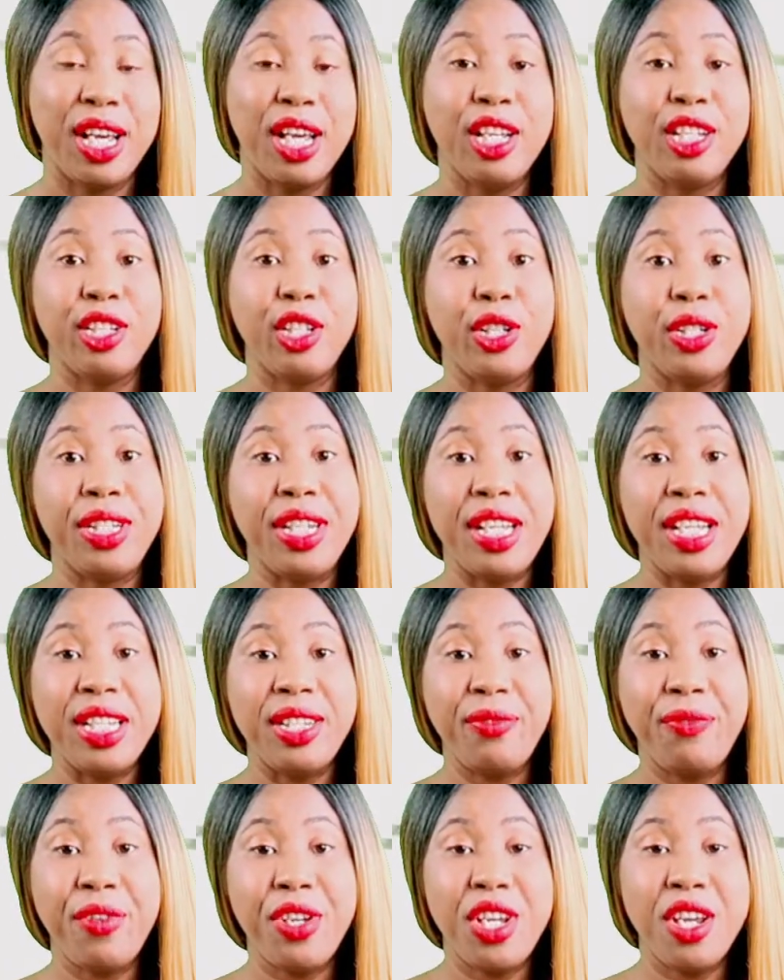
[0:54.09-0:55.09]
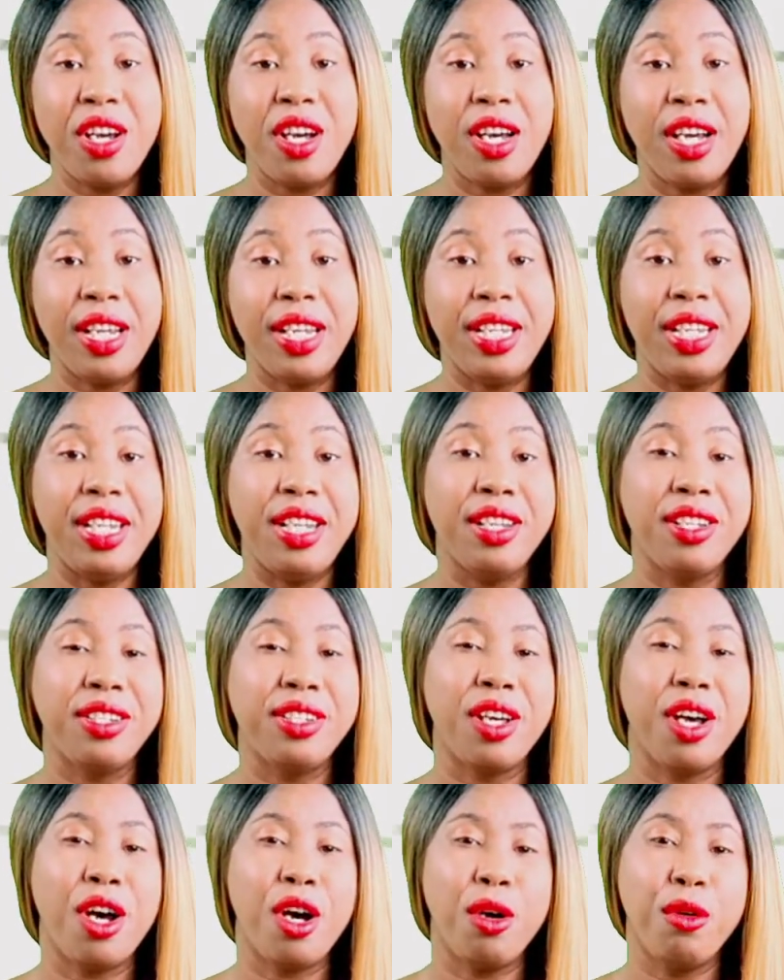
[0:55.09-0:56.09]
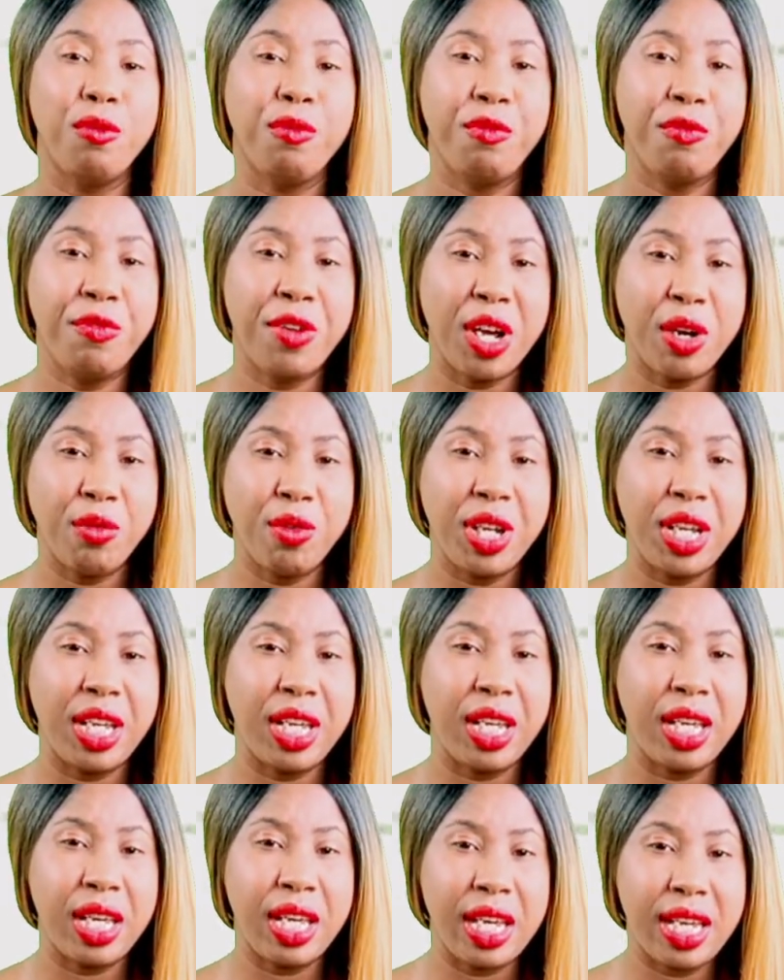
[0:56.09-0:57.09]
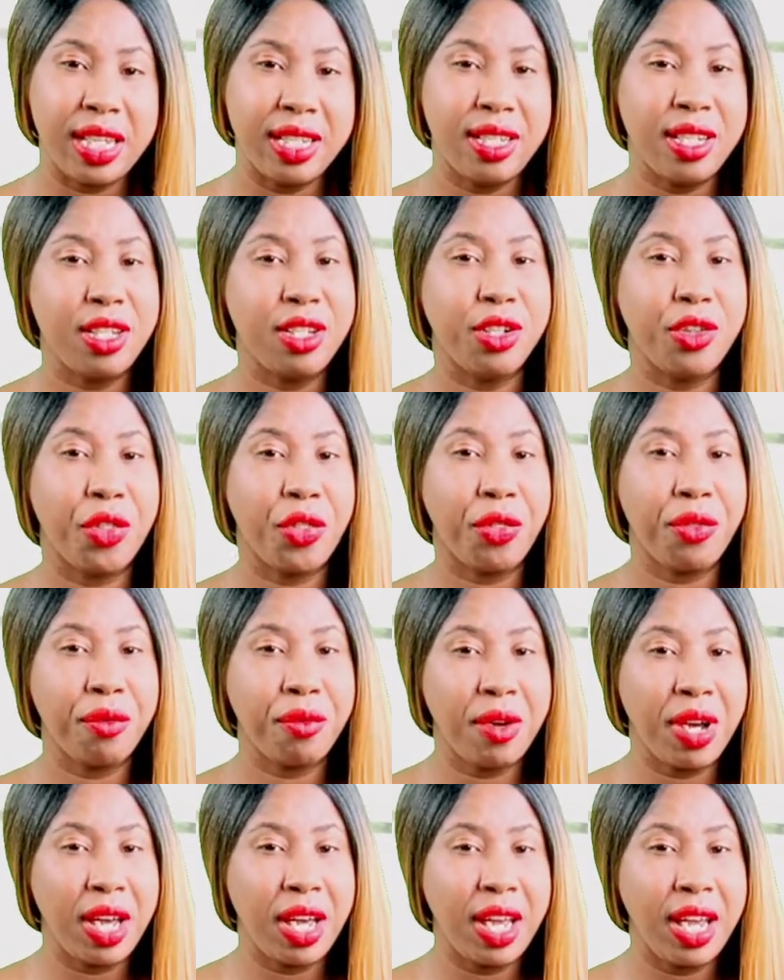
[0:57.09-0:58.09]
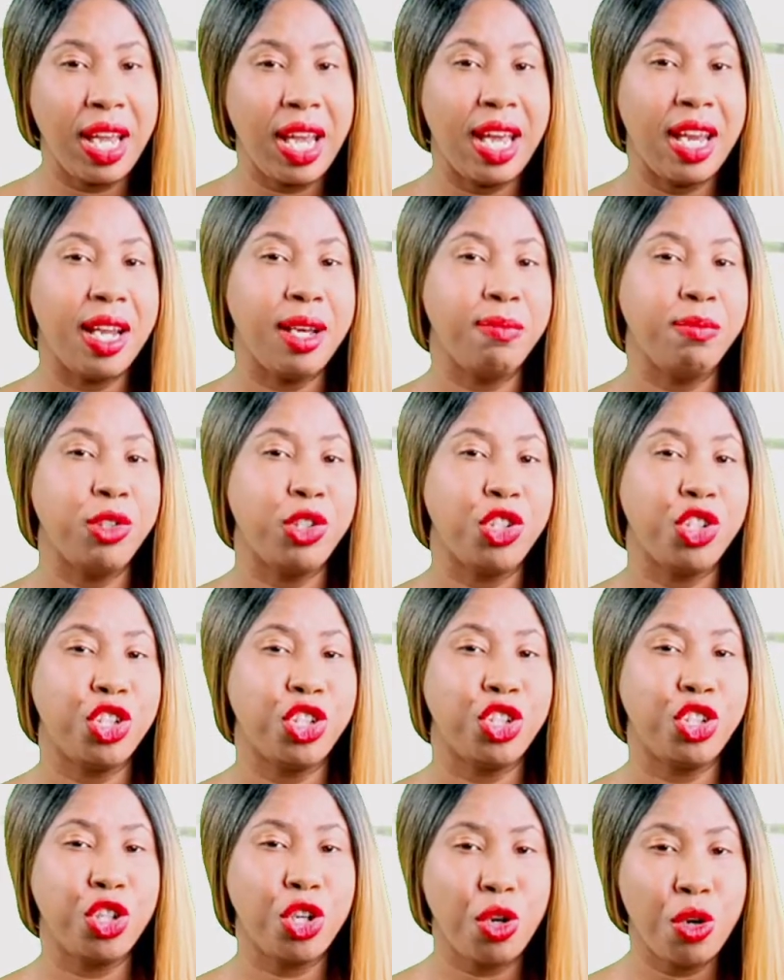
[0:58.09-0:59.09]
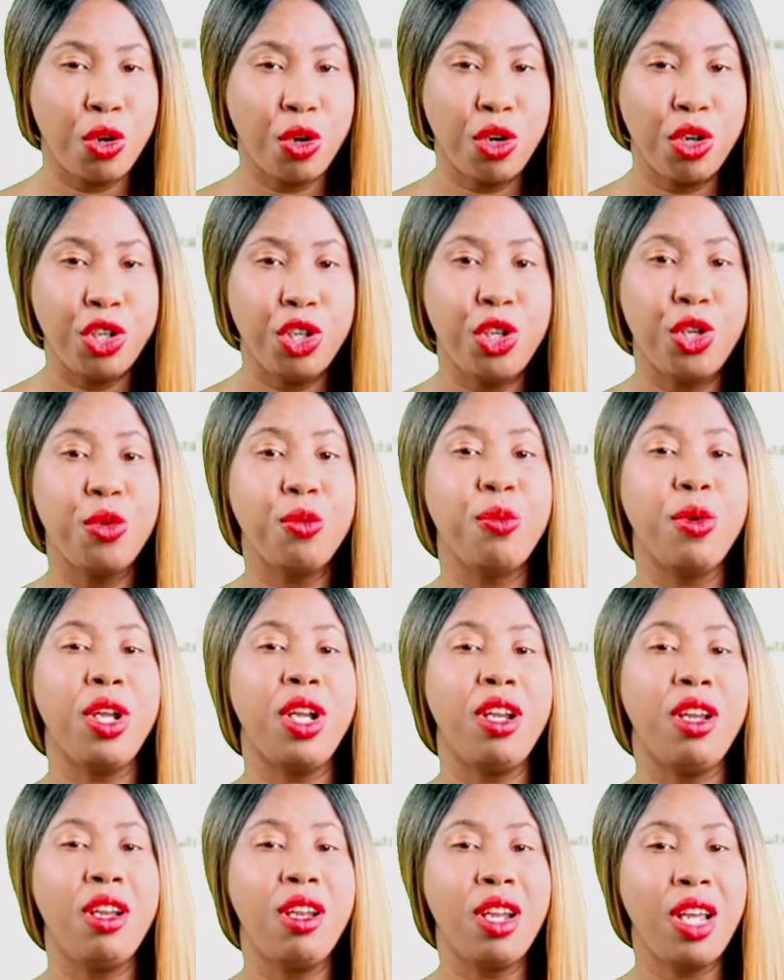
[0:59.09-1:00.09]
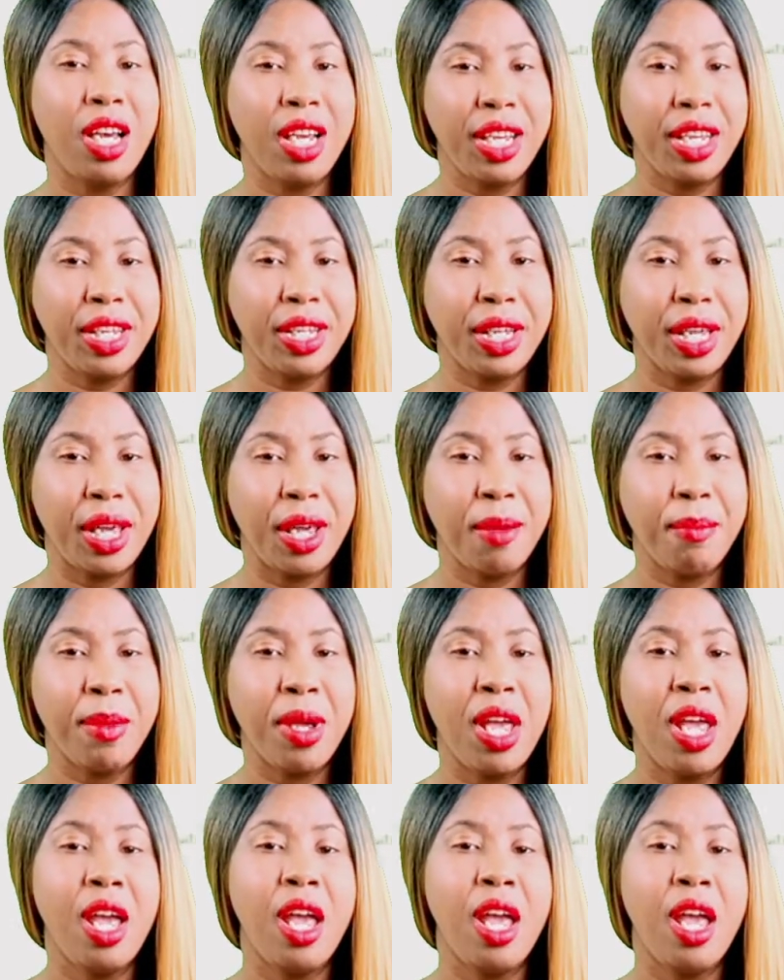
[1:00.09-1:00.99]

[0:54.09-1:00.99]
So these video ideas are very easy to try, and I'm sure you will like them.